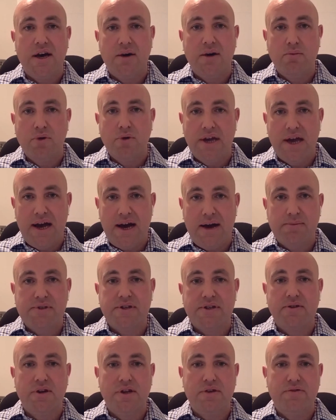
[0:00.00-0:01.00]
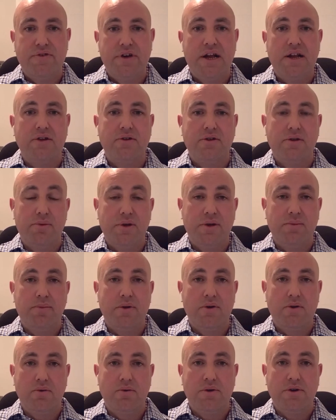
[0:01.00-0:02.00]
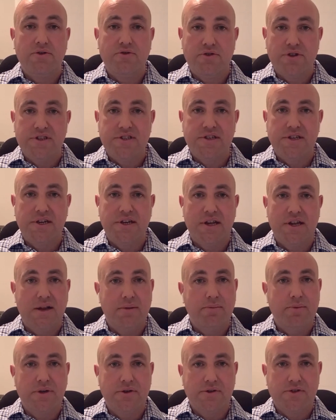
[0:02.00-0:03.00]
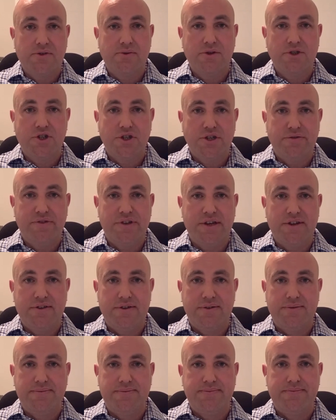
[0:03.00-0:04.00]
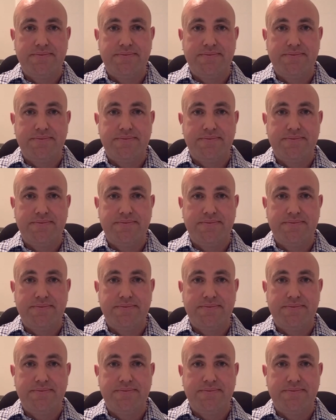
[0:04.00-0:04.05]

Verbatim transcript: And we absolutely value the people who are intrinsic in helping us to achieve that.